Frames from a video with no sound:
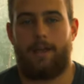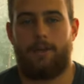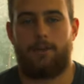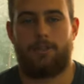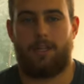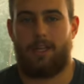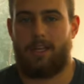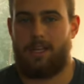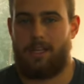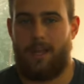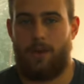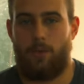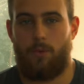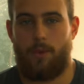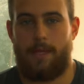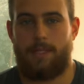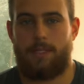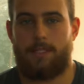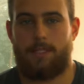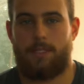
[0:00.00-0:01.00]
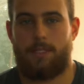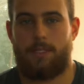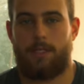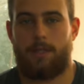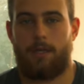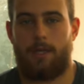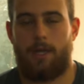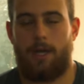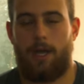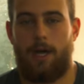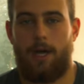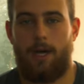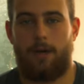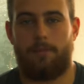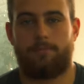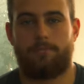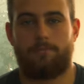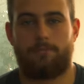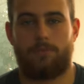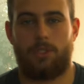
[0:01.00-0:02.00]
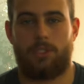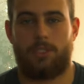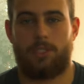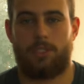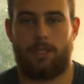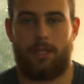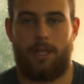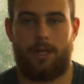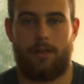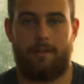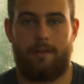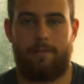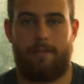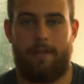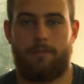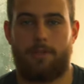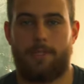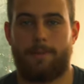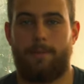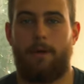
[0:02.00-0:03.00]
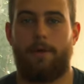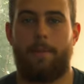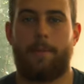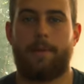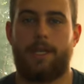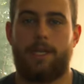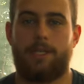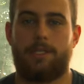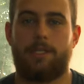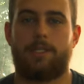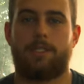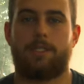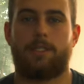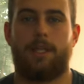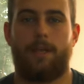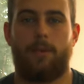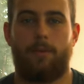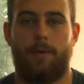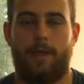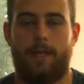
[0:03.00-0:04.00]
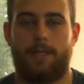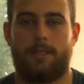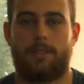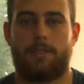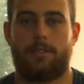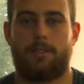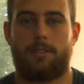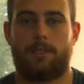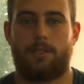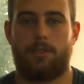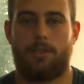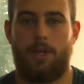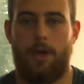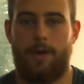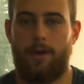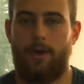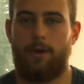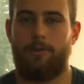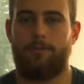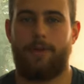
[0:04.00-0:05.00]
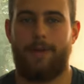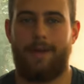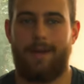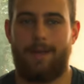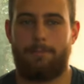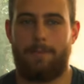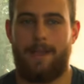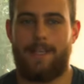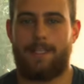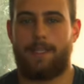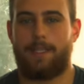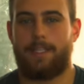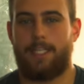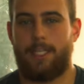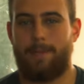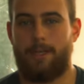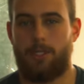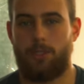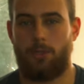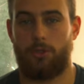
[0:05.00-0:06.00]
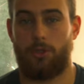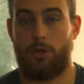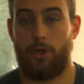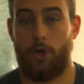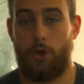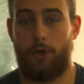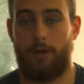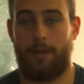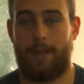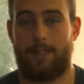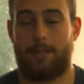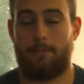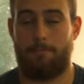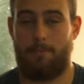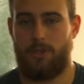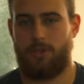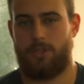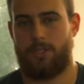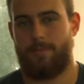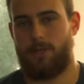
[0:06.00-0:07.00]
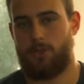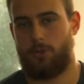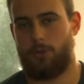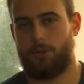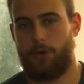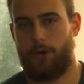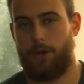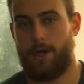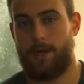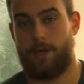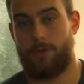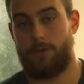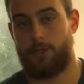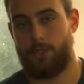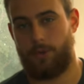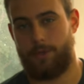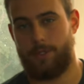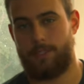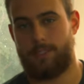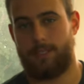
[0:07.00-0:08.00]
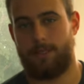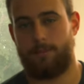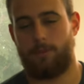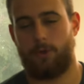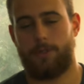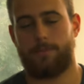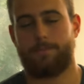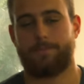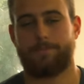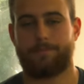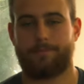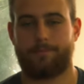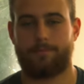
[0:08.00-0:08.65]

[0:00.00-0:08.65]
use a lot of light weights. Um, just a lot of like small repetitions, light weights, going over it, it basically until my shoulder hurt, like the muscles in my shoulder hurt, not the joints anymore.